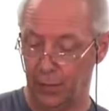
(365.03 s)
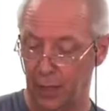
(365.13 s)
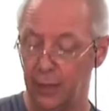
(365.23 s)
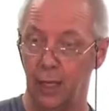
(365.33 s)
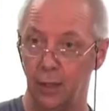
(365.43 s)

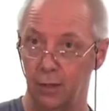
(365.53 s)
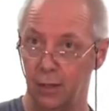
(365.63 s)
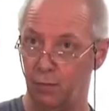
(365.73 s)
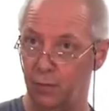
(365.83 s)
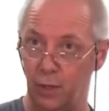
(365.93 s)
I know
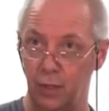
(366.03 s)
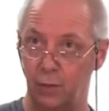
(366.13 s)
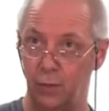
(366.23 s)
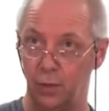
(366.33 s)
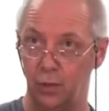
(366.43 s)
it's very
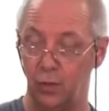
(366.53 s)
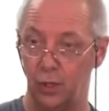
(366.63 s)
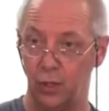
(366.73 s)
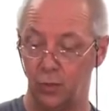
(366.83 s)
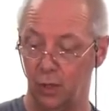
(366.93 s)
difficult to
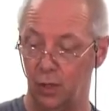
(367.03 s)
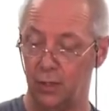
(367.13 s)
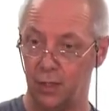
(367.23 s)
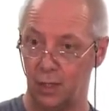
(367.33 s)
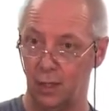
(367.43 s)
try and drill
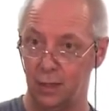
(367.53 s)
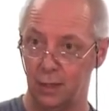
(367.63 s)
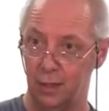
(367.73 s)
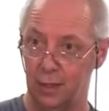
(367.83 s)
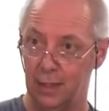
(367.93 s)
a
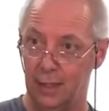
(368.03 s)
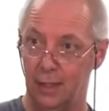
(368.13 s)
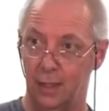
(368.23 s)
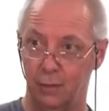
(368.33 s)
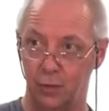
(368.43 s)
slot.
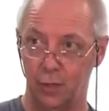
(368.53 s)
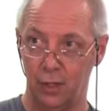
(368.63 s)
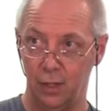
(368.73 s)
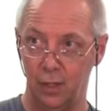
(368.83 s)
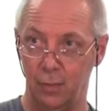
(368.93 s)
I've
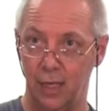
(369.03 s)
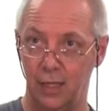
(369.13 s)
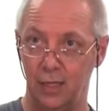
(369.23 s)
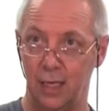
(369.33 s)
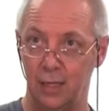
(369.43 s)
tried it in the
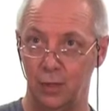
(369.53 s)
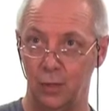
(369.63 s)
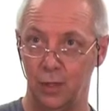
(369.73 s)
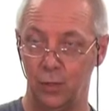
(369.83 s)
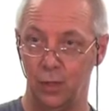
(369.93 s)
past and hasn't
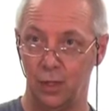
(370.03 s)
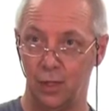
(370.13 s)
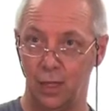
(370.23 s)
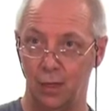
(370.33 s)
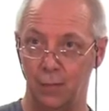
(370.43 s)
always worked,
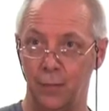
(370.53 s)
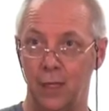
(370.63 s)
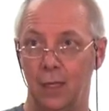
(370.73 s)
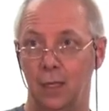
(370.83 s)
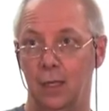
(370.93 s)
so
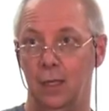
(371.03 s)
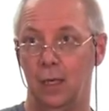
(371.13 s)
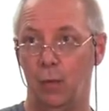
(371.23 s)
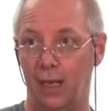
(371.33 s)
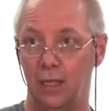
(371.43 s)

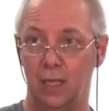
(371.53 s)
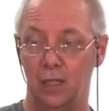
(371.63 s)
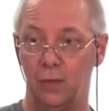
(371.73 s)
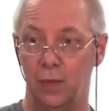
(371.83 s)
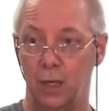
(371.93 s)
a rat
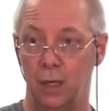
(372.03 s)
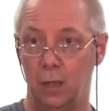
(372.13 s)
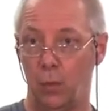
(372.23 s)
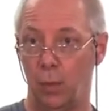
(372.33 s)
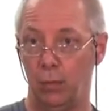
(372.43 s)
tails
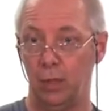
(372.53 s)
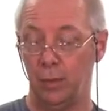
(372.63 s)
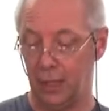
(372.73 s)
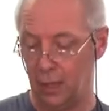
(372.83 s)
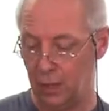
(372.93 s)
file will probably
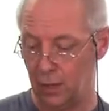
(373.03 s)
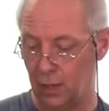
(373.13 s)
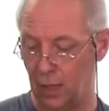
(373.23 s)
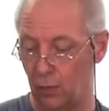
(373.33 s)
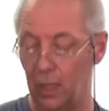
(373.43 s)
be the easiest
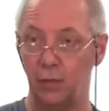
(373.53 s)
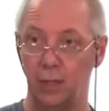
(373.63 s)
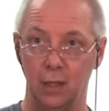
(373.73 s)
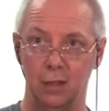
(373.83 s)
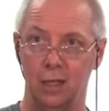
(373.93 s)
thing, or
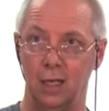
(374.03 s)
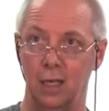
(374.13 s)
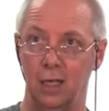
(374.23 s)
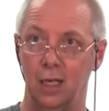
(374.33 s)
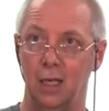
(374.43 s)
even
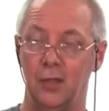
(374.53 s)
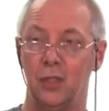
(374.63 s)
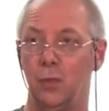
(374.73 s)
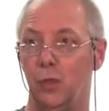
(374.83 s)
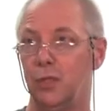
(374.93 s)
a
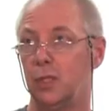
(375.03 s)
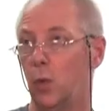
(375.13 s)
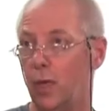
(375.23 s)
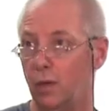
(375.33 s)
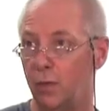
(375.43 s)
small
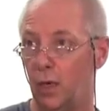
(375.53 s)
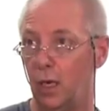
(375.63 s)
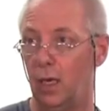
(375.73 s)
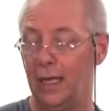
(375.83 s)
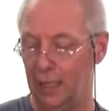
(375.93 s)
square
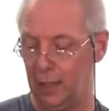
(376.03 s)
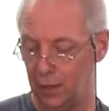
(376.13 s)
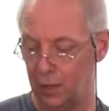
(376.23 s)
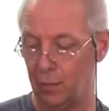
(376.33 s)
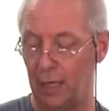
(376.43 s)
file, anything
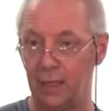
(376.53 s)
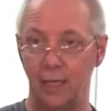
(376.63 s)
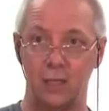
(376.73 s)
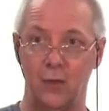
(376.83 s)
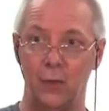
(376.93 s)
just to make
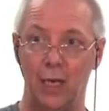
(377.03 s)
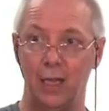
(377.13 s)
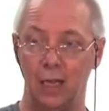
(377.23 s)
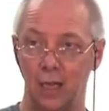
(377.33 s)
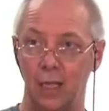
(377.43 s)
that slot
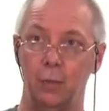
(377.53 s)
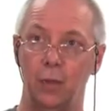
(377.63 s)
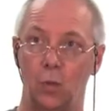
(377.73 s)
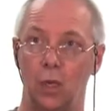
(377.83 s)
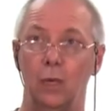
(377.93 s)
that little
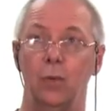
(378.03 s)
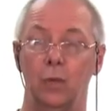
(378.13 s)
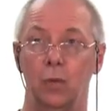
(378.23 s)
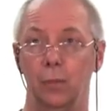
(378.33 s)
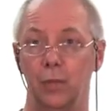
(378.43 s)
bit wider where
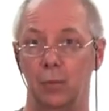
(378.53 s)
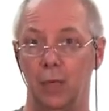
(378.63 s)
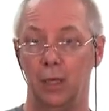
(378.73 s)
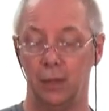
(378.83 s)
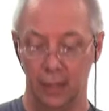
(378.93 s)
you want to put the
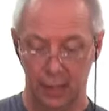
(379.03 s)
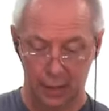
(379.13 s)
bolt.